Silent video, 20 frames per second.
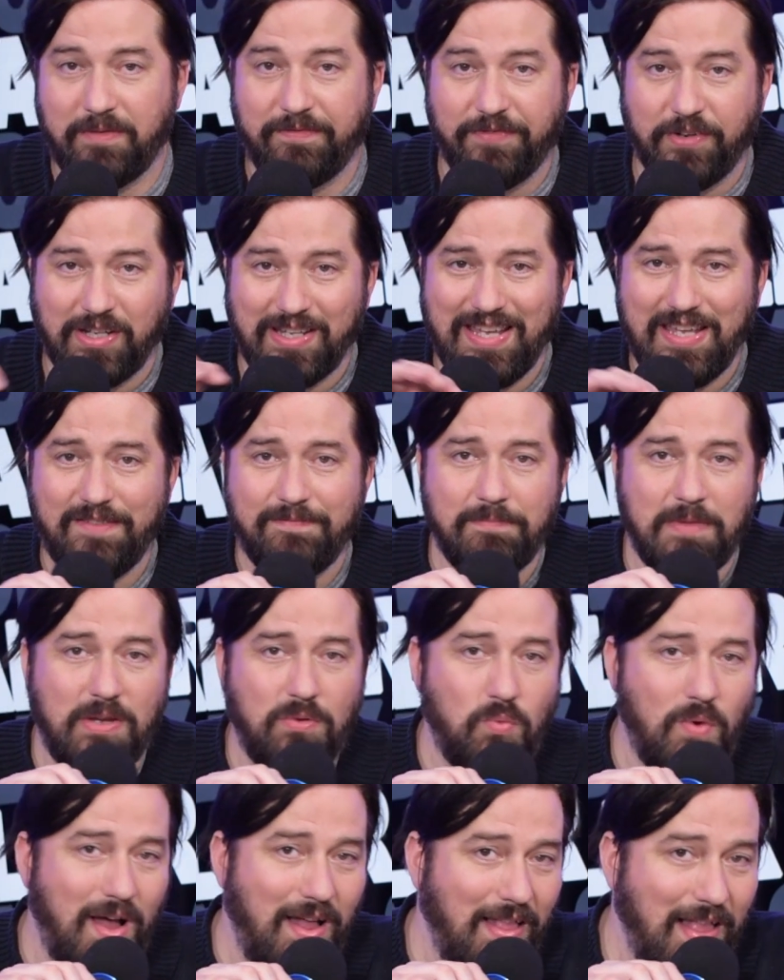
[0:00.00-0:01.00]
Forgive me
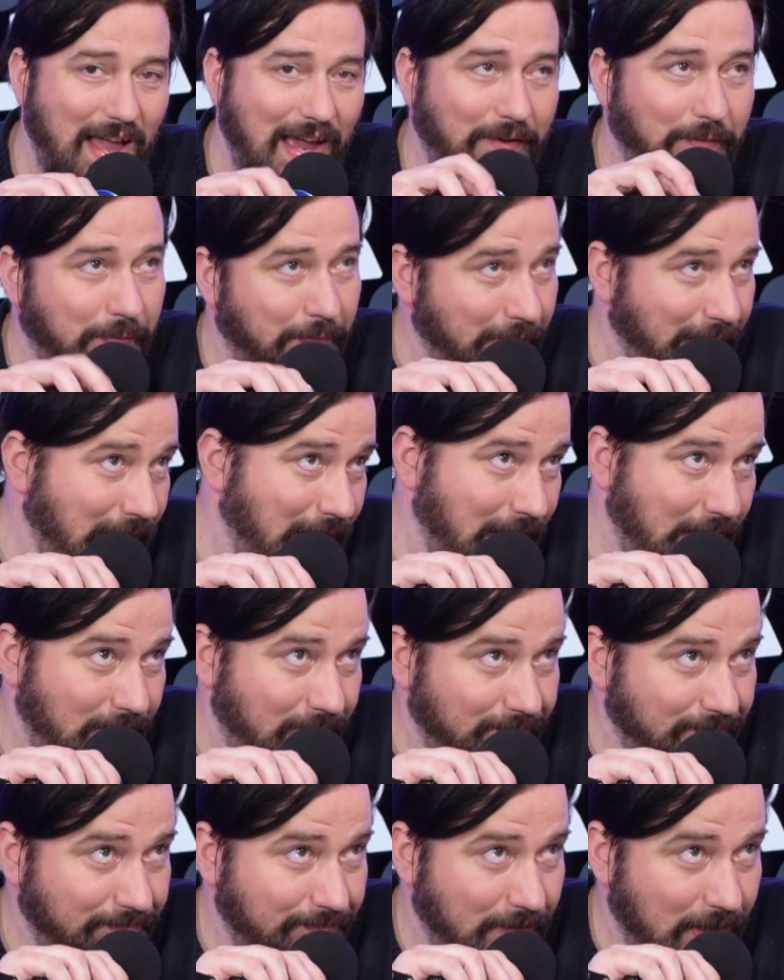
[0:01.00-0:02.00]
while I read
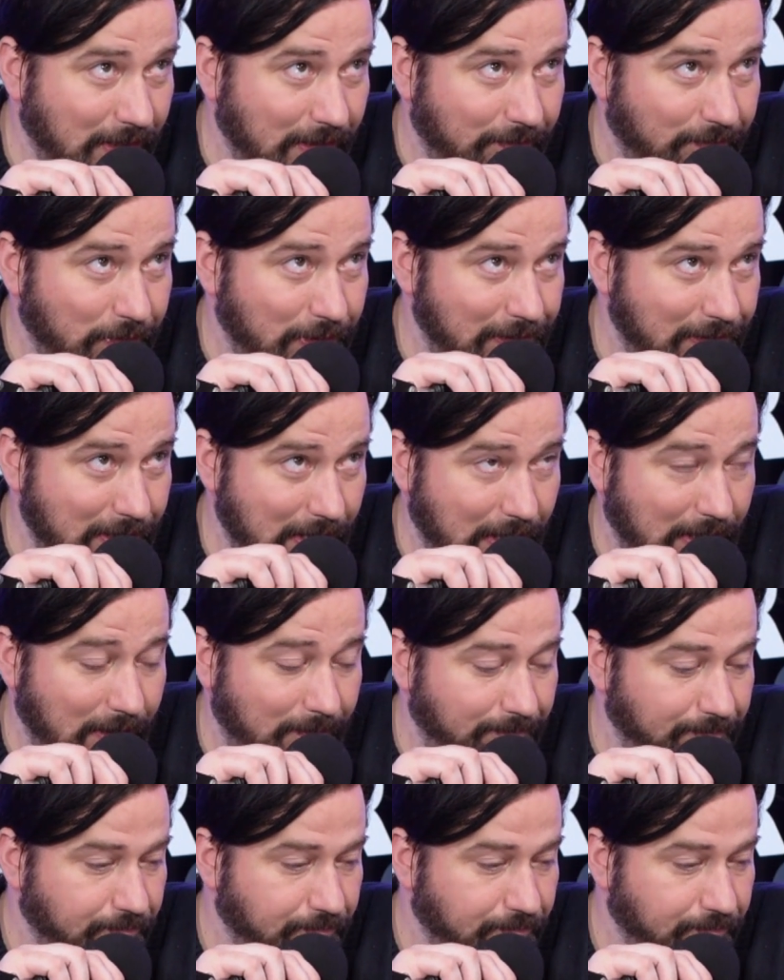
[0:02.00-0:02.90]
here for a second.